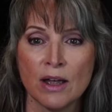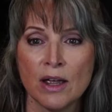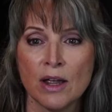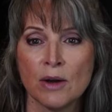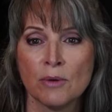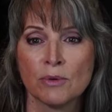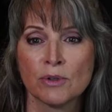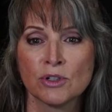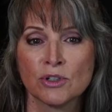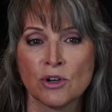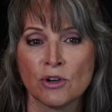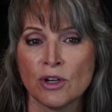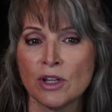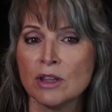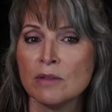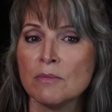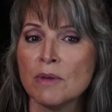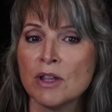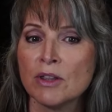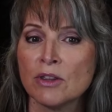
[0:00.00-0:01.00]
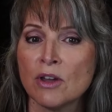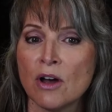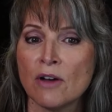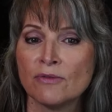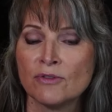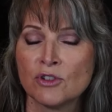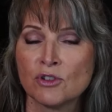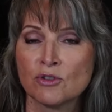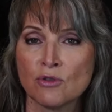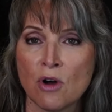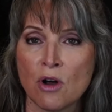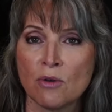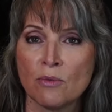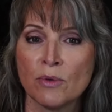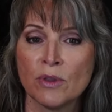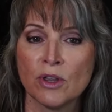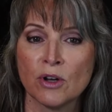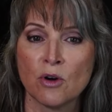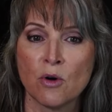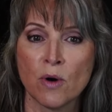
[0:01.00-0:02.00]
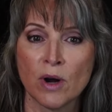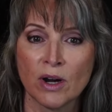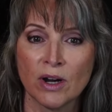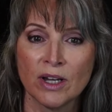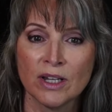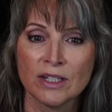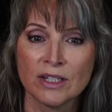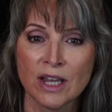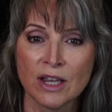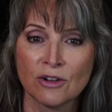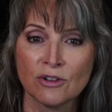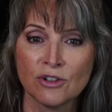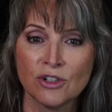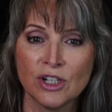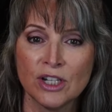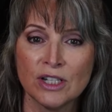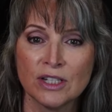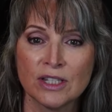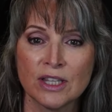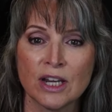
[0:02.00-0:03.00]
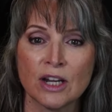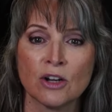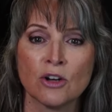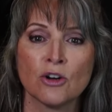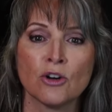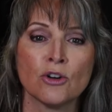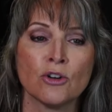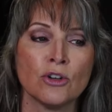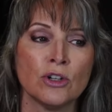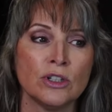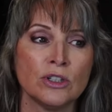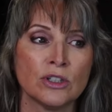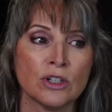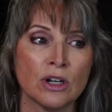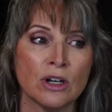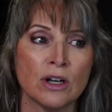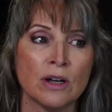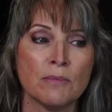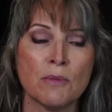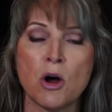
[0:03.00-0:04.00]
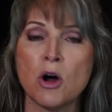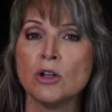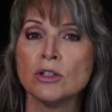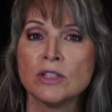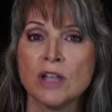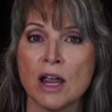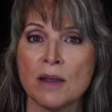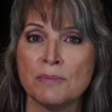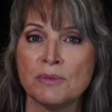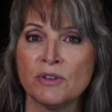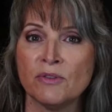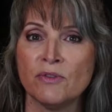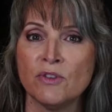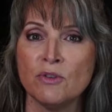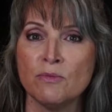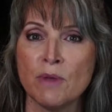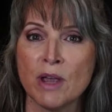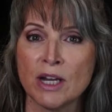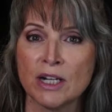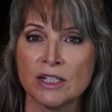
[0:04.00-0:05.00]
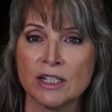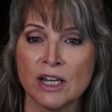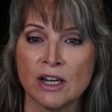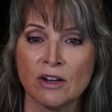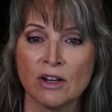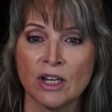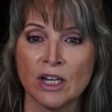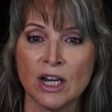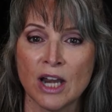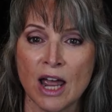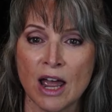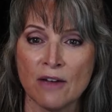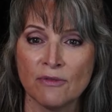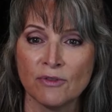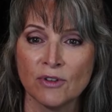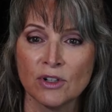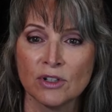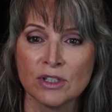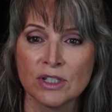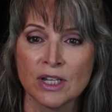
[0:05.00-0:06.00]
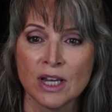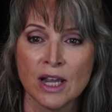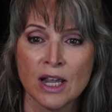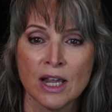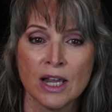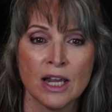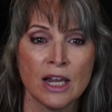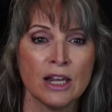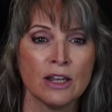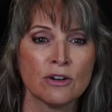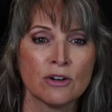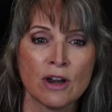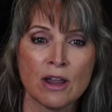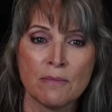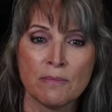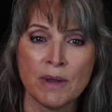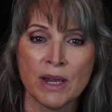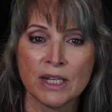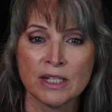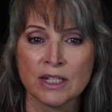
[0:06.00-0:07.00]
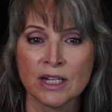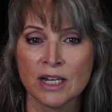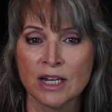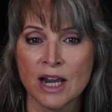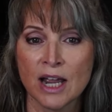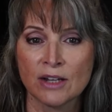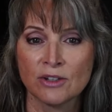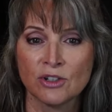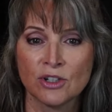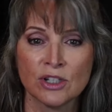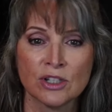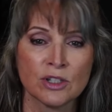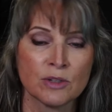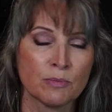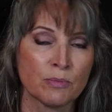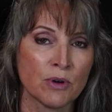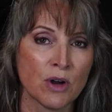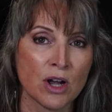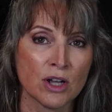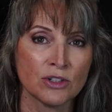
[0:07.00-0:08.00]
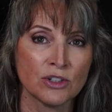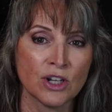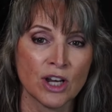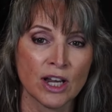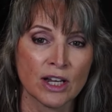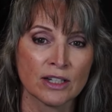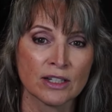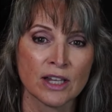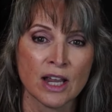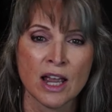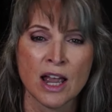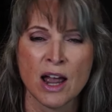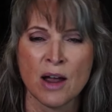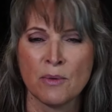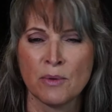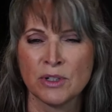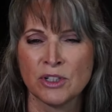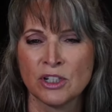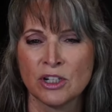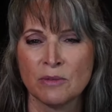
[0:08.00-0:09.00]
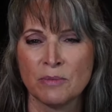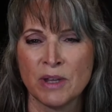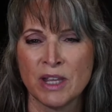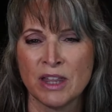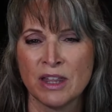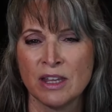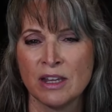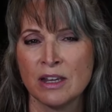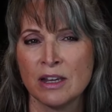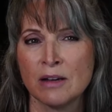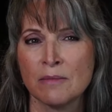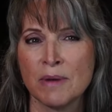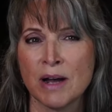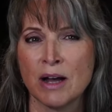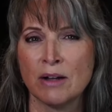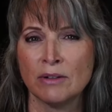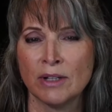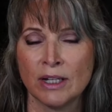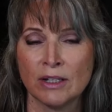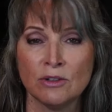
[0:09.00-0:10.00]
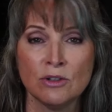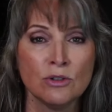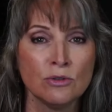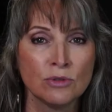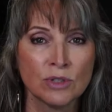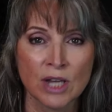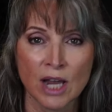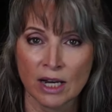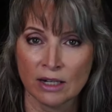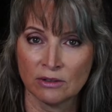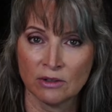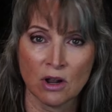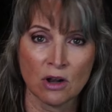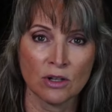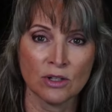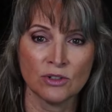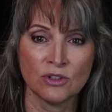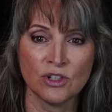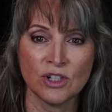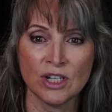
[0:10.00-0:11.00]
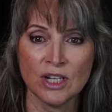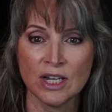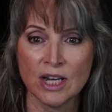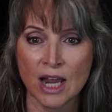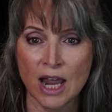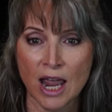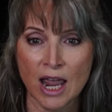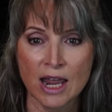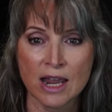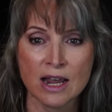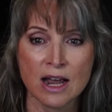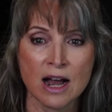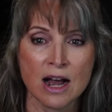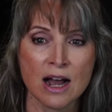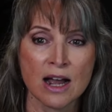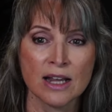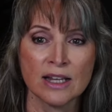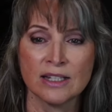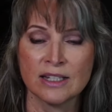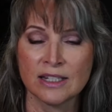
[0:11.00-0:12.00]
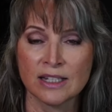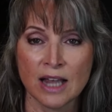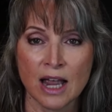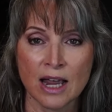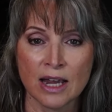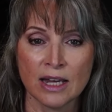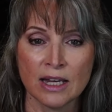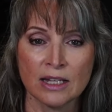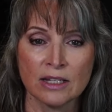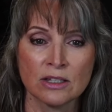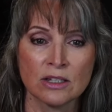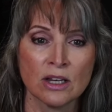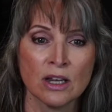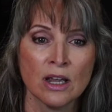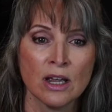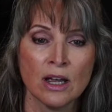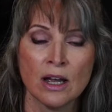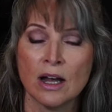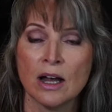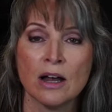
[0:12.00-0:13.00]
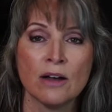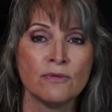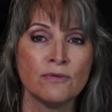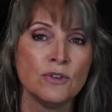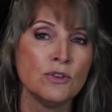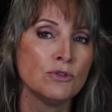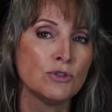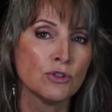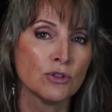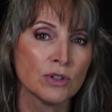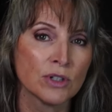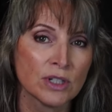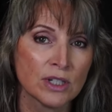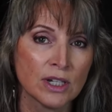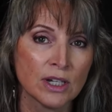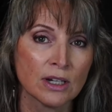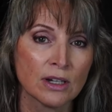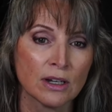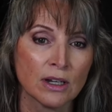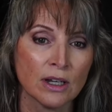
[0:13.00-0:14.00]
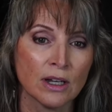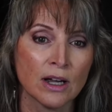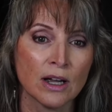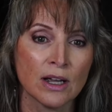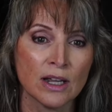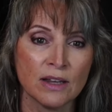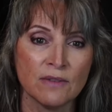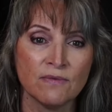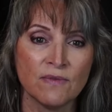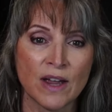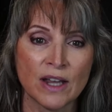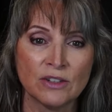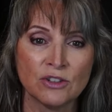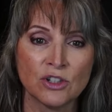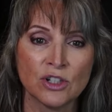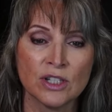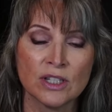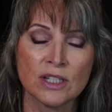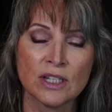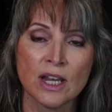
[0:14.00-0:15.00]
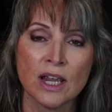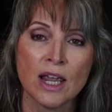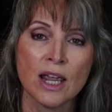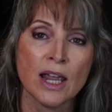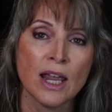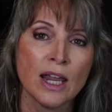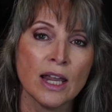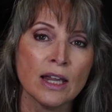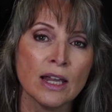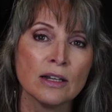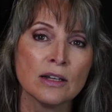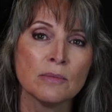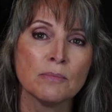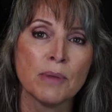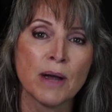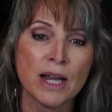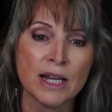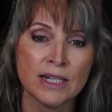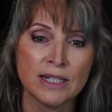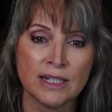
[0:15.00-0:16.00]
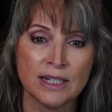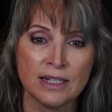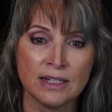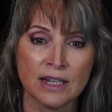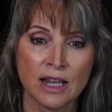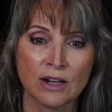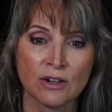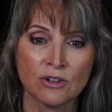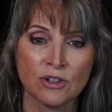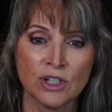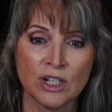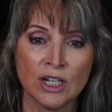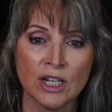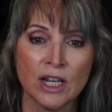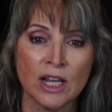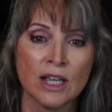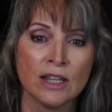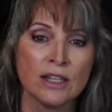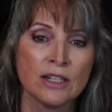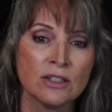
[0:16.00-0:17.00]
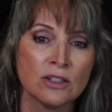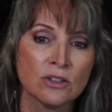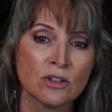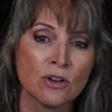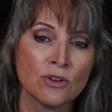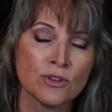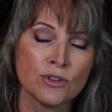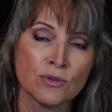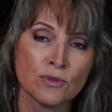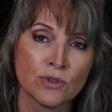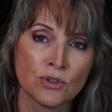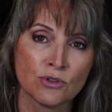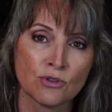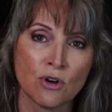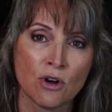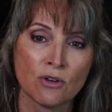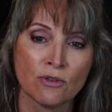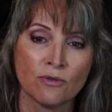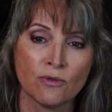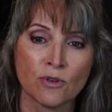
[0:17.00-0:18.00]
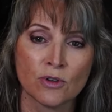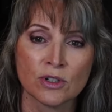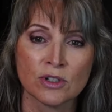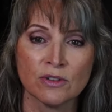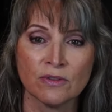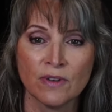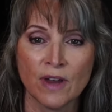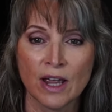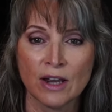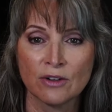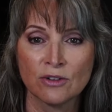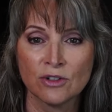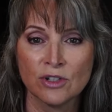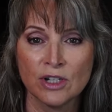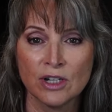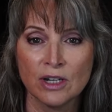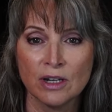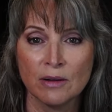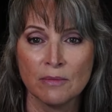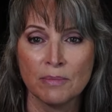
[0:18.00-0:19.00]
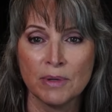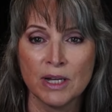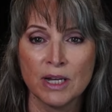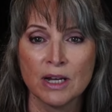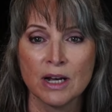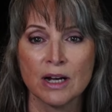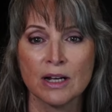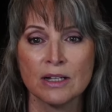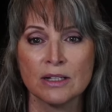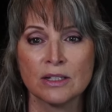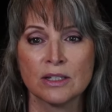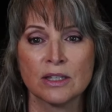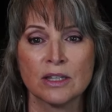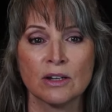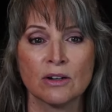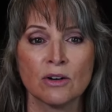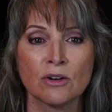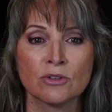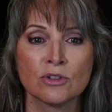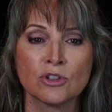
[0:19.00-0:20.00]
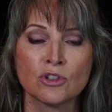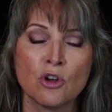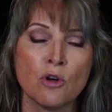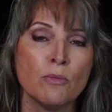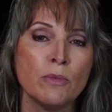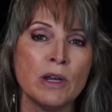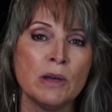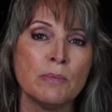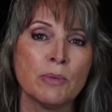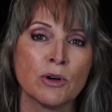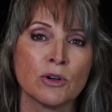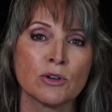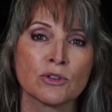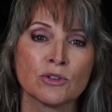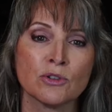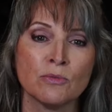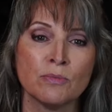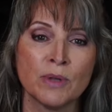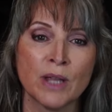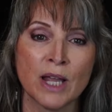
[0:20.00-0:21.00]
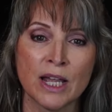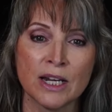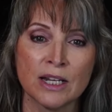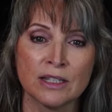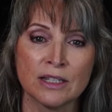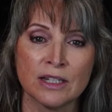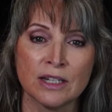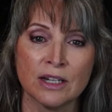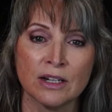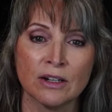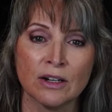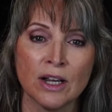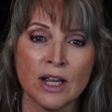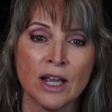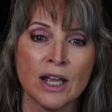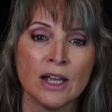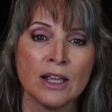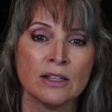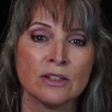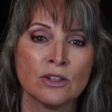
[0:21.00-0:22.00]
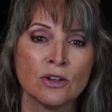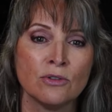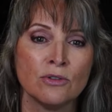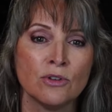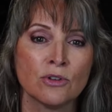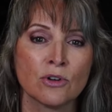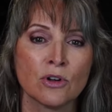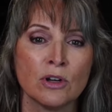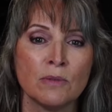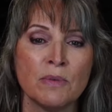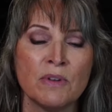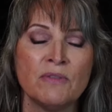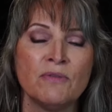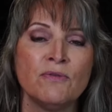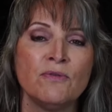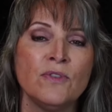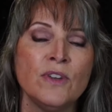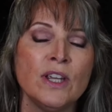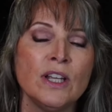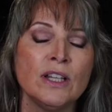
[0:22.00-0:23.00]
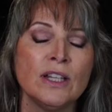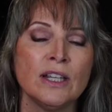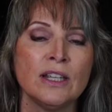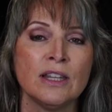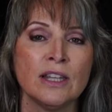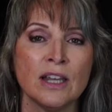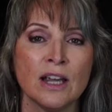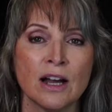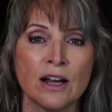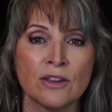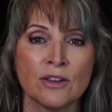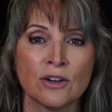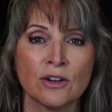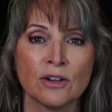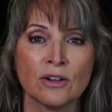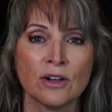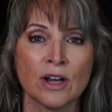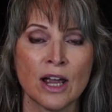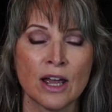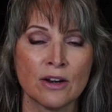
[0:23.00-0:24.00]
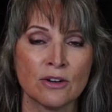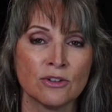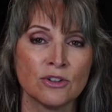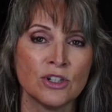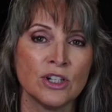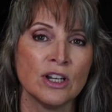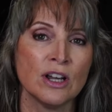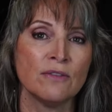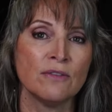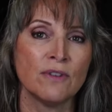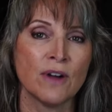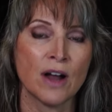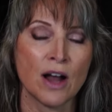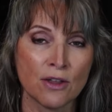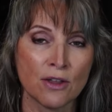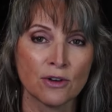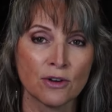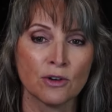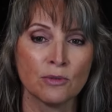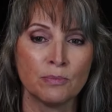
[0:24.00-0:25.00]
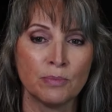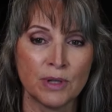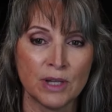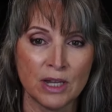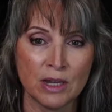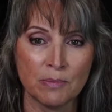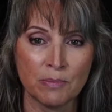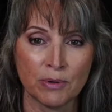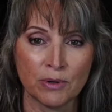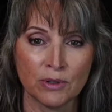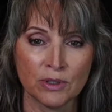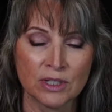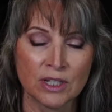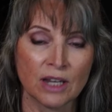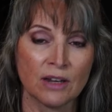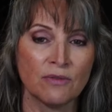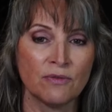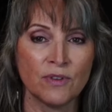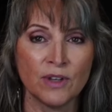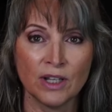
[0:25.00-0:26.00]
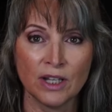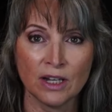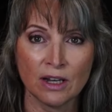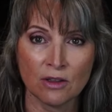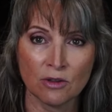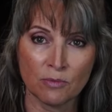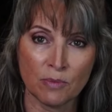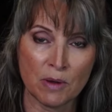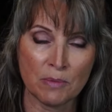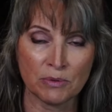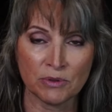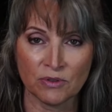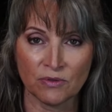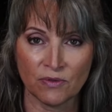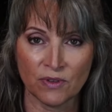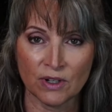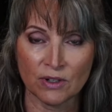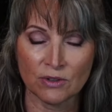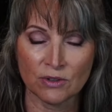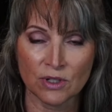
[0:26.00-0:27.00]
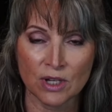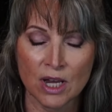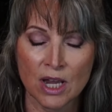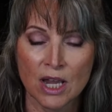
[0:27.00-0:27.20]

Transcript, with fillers: We're we're starting the month off strong with Aquarius energies that encourage um, all types of humanitarian efforts, internet based connections, projects. I want you to be thinking about like new technology, AI, science, uh, futuristic uh, inventions, and Pisces energy. This is also a strong force of energy because there are so many personal planets here. So you're going to be feeling the other energy of other people. It's like feeling other people's feels.